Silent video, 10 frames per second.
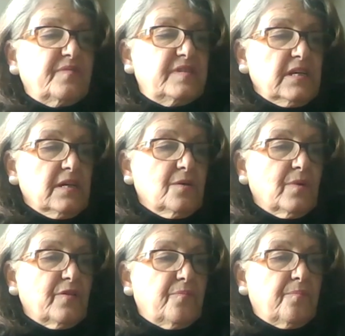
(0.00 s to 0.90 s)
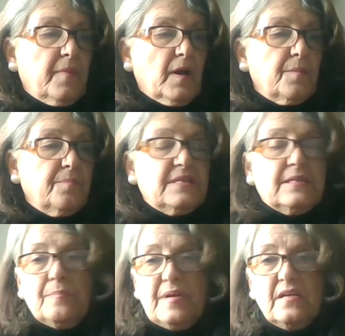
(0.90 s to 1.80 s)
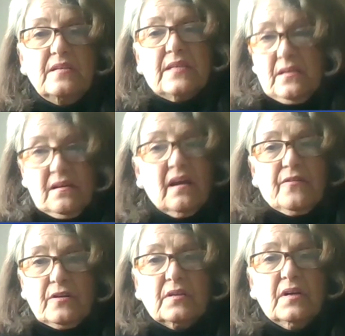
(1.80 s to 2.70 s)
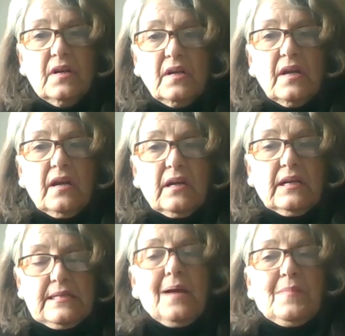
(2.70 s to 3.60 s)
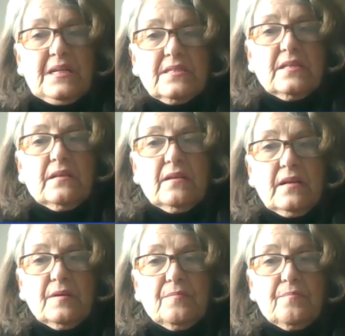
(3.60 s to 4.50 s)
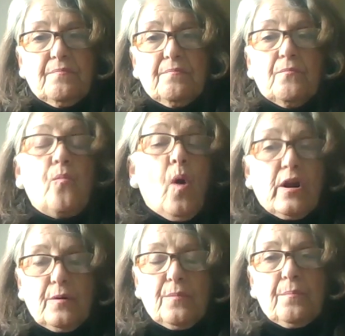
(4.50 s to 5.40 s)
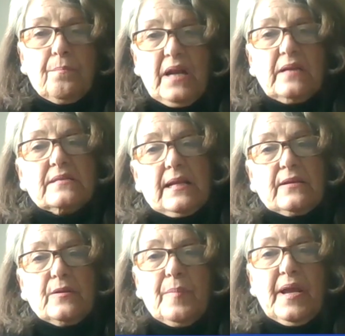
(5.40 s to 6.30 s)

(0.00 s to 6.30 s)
We've seen it with uh, PCBs and other contaminants in, in water bodies like the